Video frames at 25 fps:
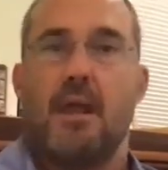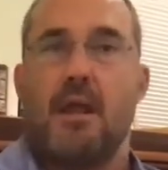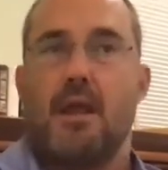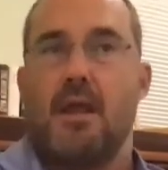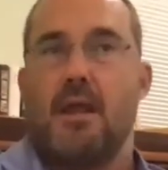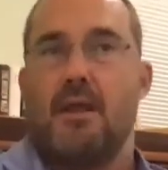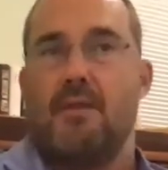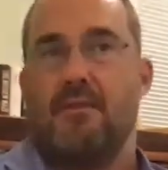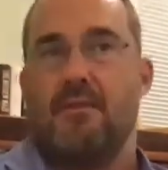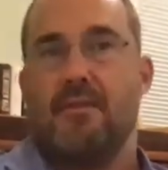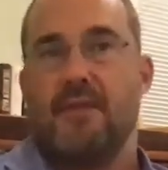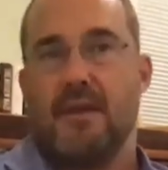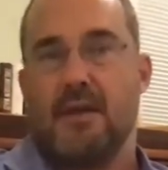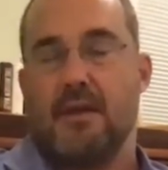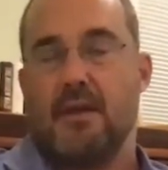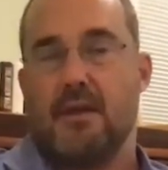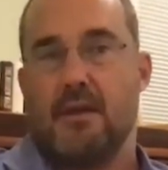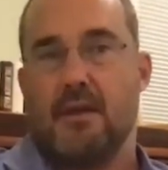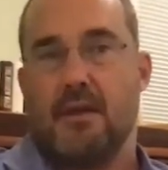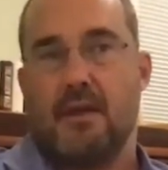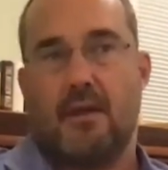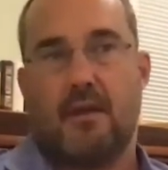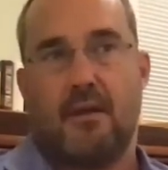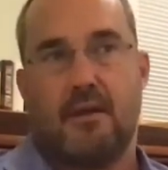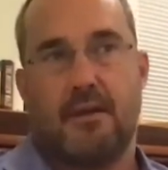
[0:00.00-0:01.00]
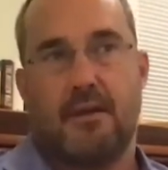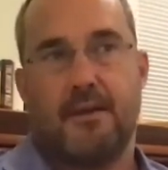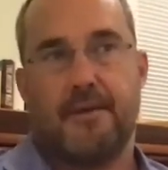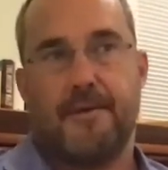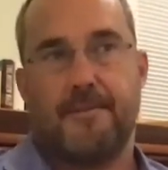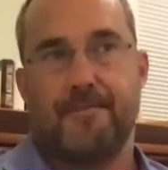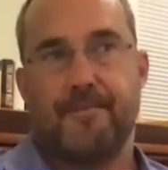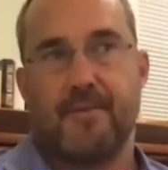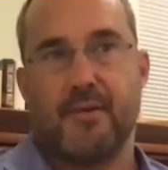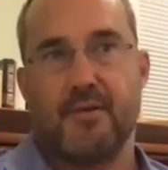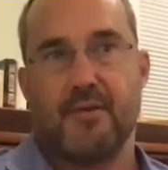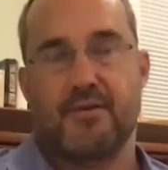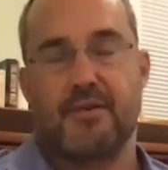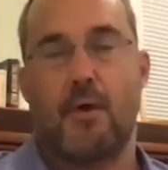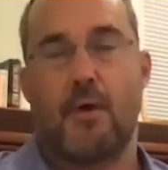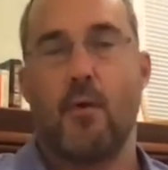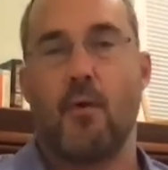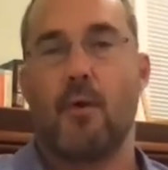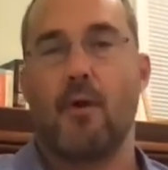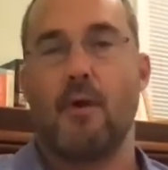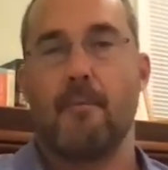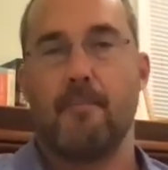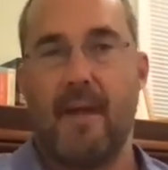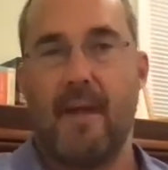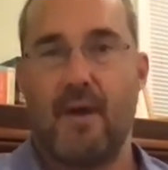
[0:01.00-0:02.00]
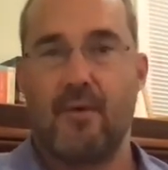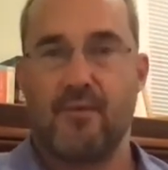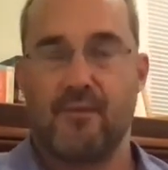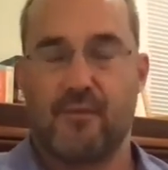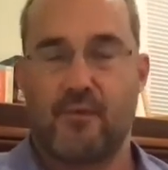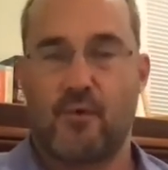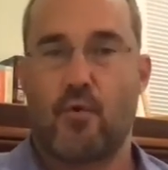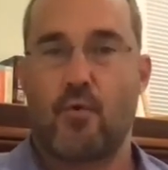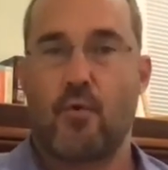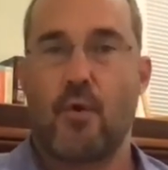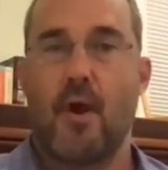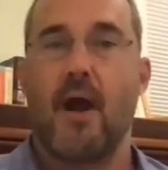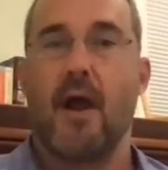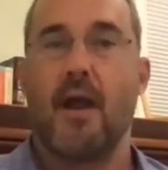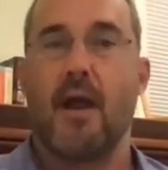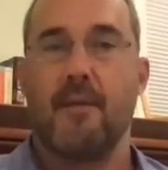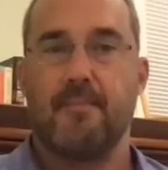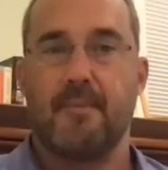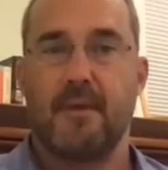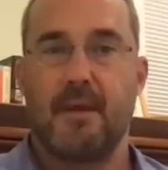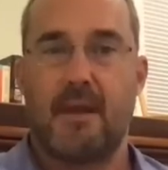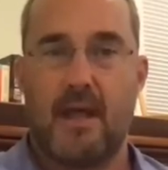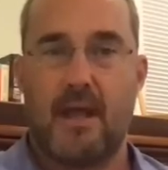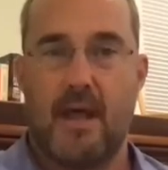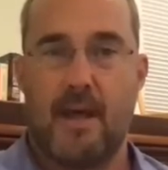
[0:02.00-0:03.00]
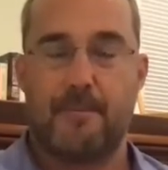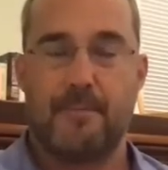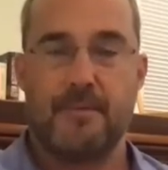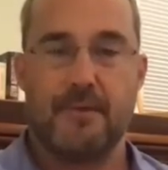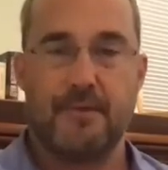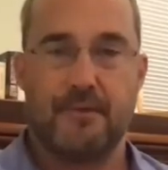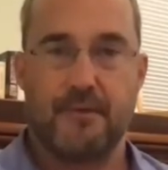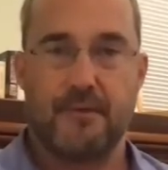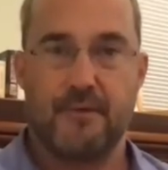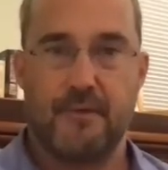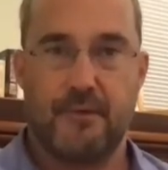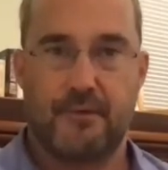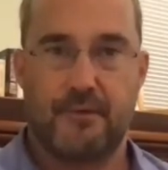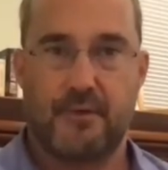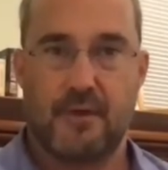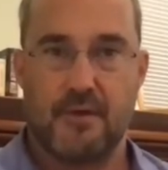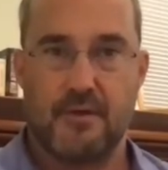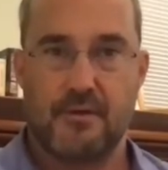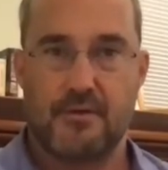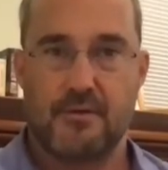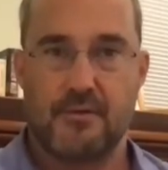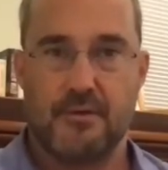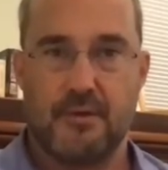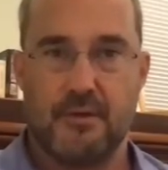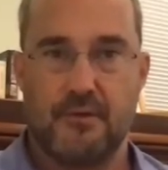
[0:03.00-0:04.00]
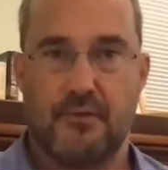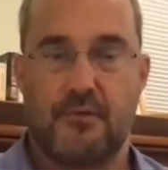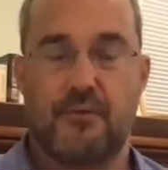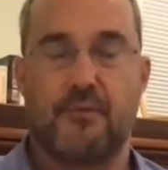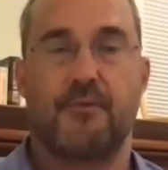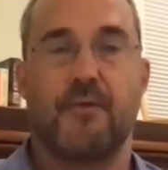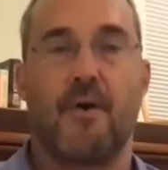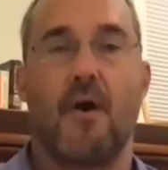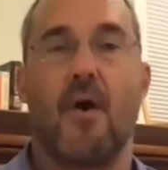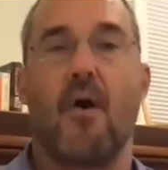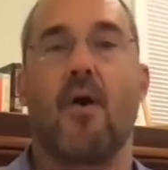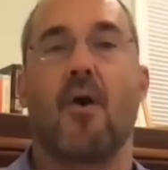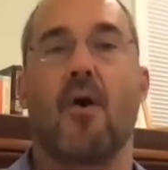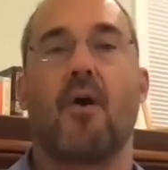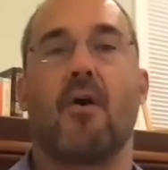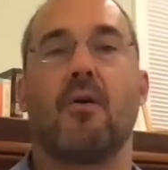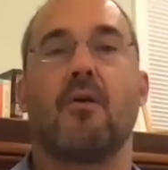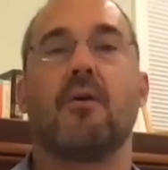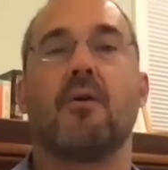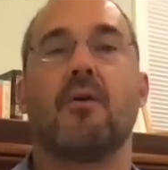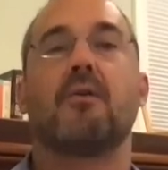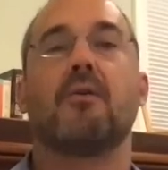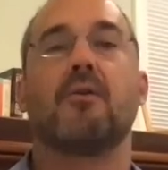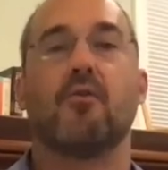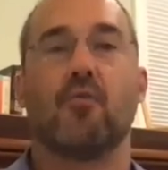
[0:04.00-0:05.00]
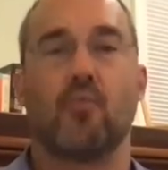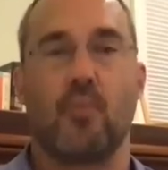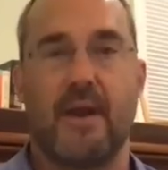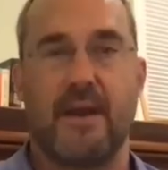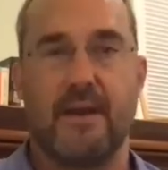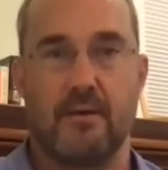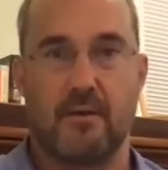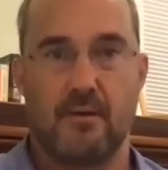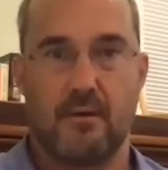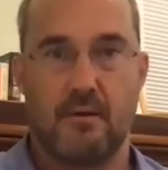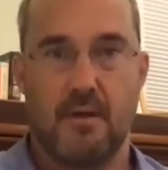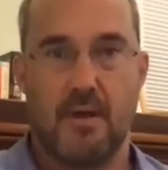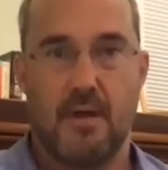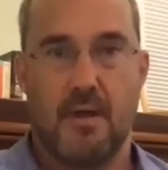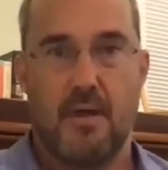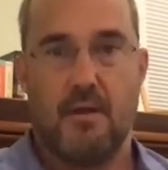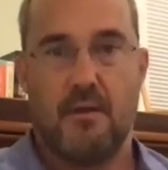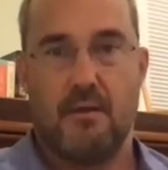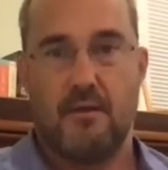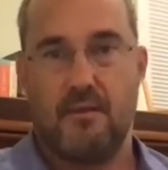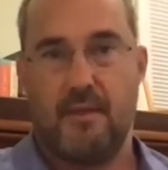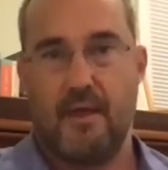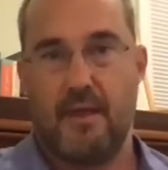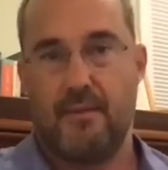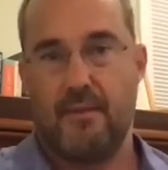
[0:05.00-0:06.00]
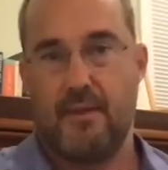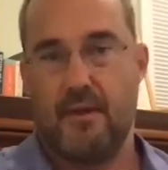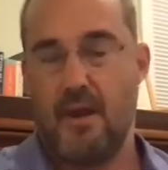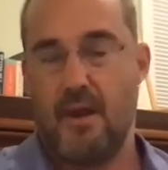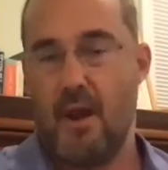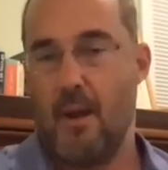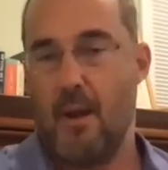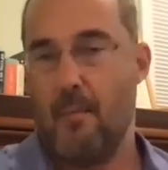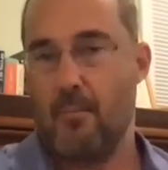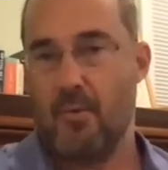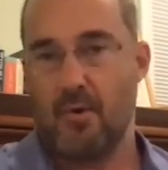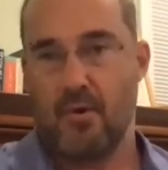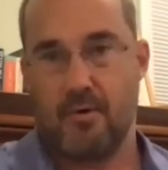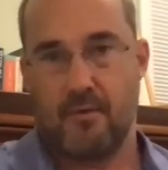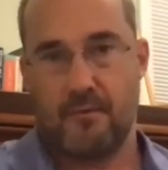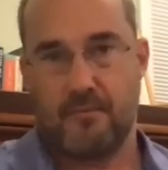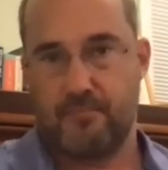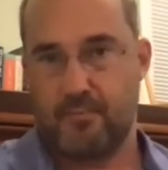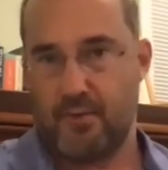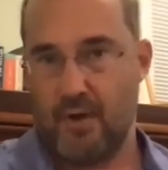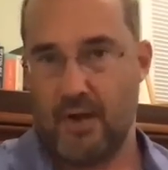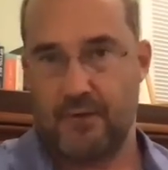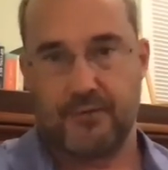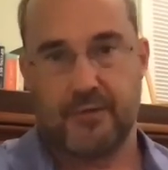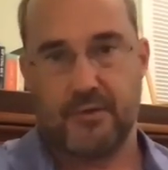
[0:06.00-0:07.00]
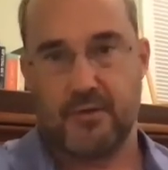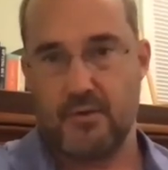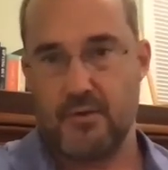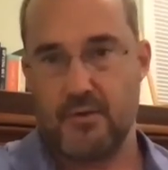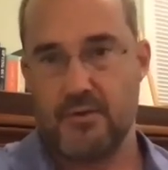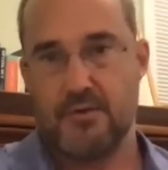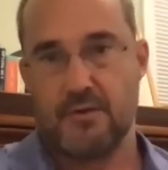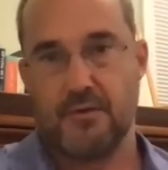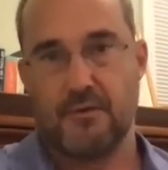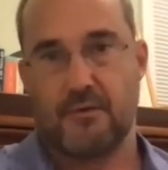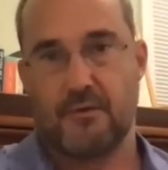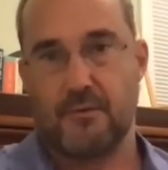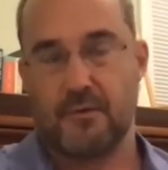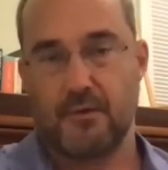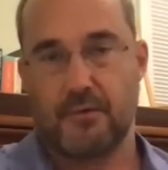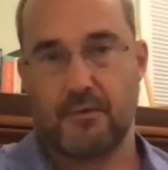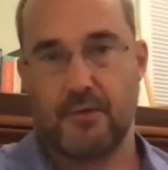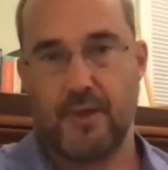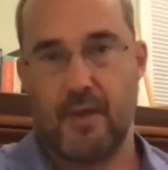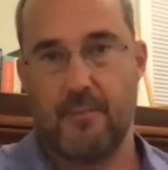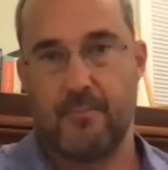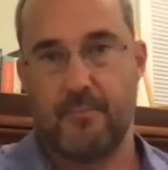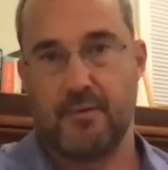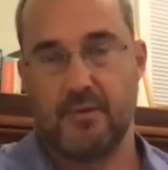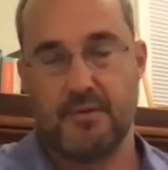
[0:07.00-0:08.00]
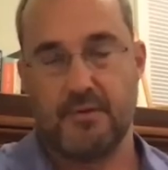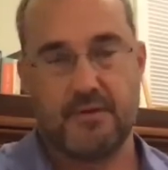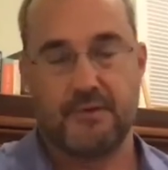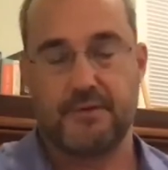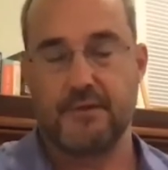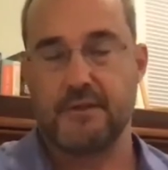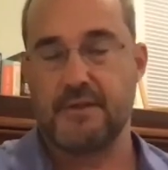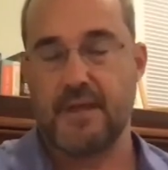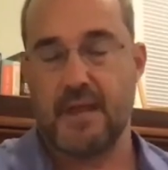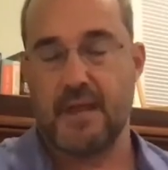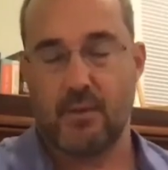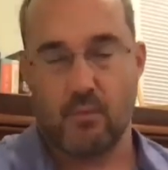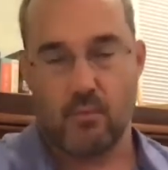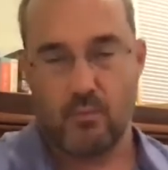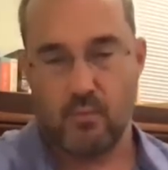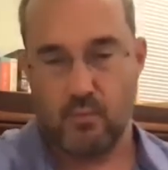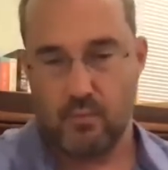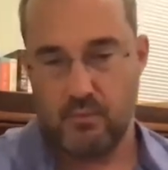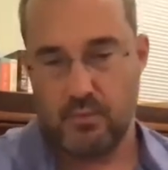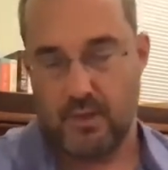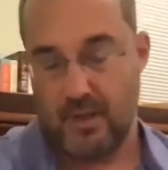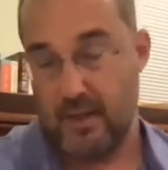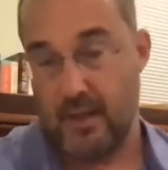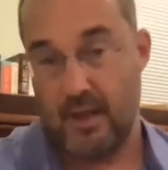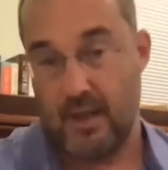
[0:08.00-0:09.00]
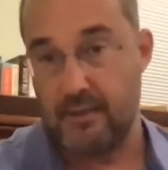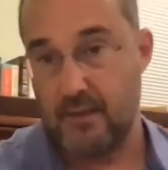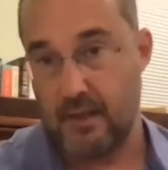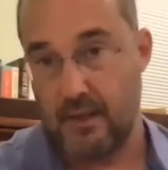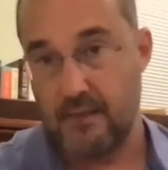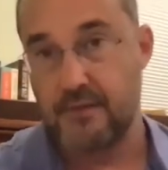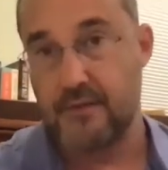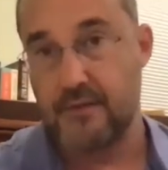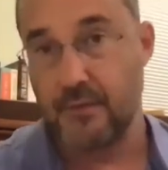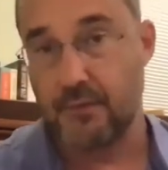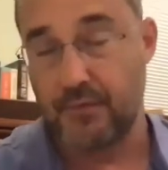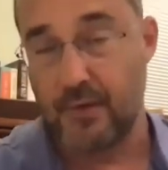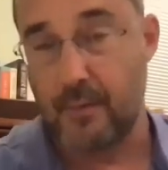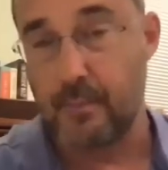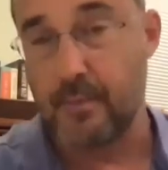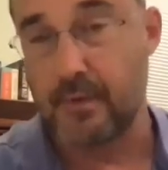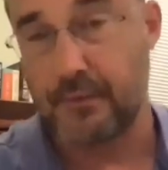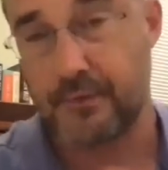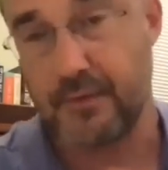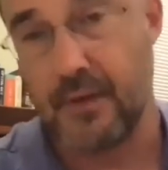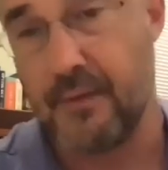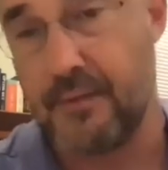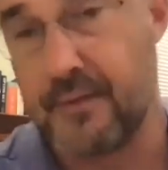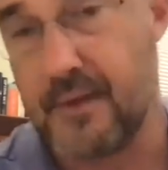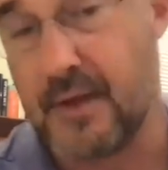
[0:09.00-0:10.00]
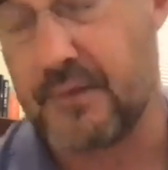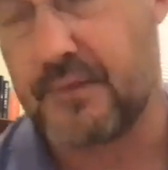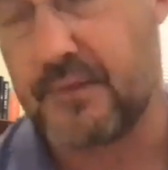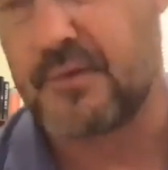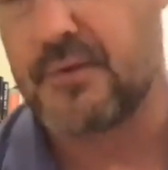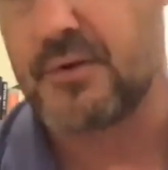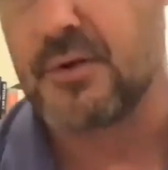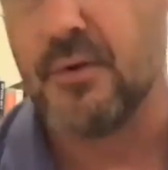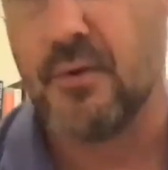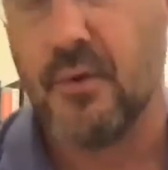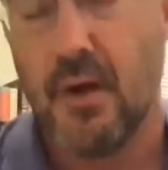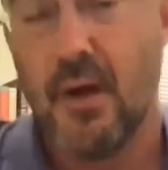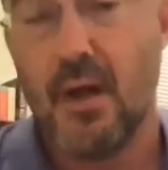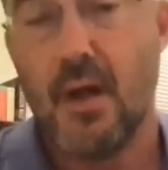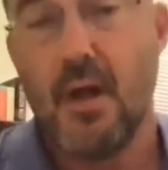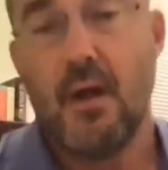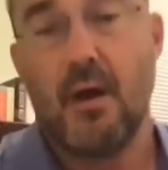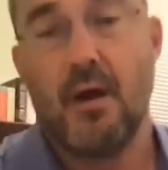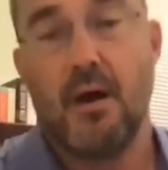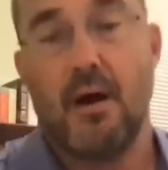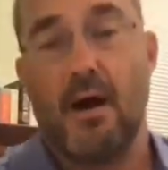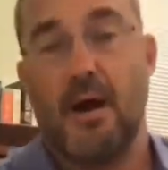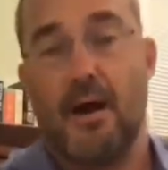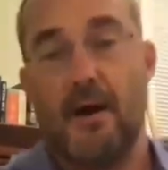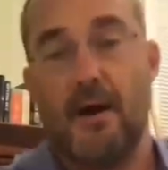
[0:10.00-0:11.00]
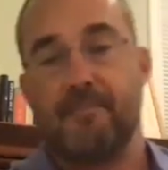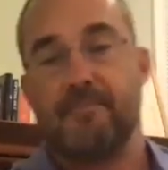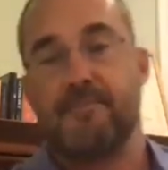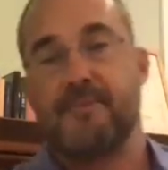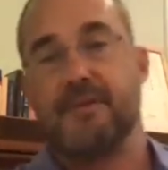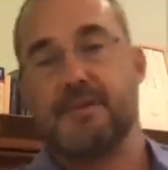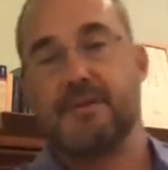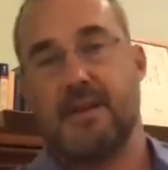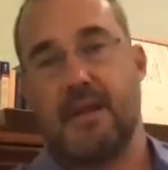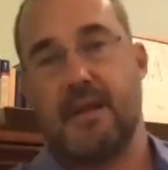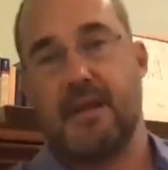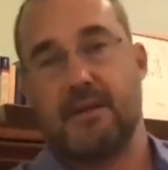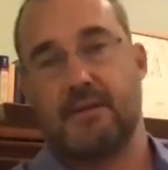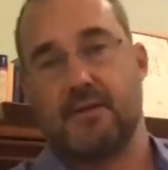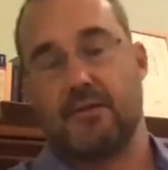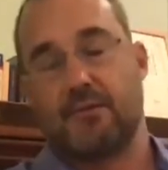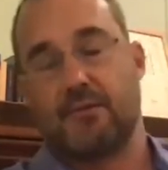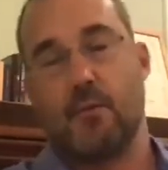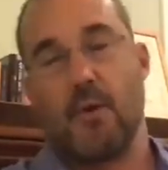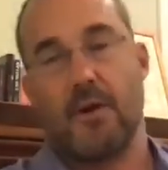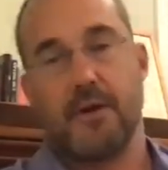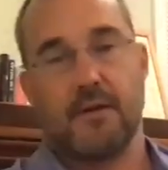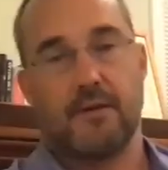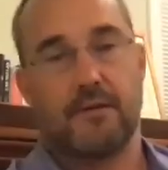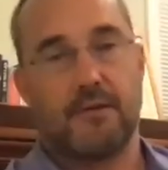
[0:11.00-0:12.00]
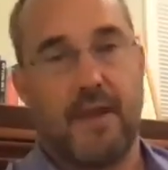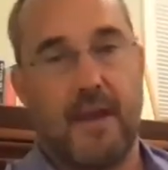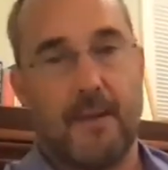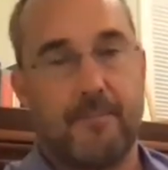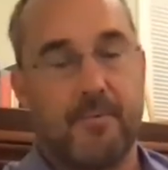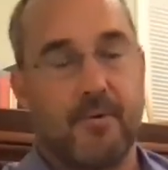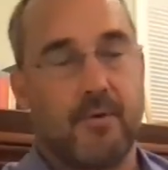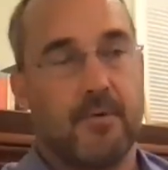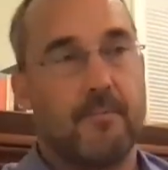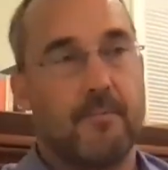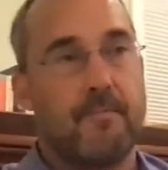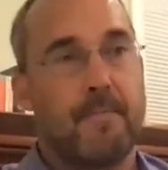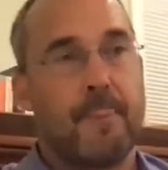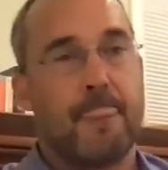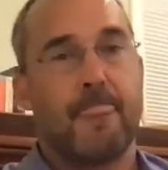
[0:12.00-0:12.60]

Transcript: the total amount of crime that happens in this country is far greater than the number of prosecutions, for example. And just to take, and to some extent that's true. To take just one example,